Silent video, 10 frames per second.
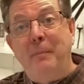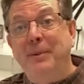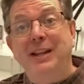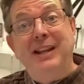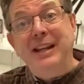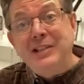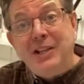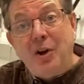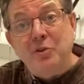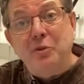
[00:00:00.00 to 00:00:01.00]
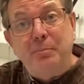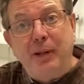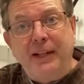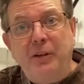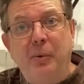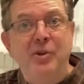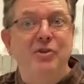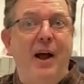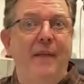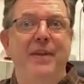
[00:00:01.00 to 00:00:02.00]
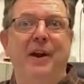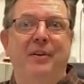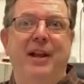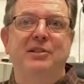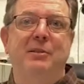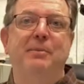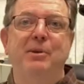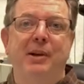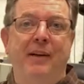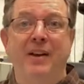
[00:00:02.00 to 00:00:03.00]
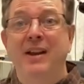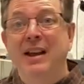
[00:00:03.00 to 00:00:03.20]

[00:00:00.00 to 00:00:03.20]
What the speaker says: But the kids can also play in there when you're not there. That's the beauty of it.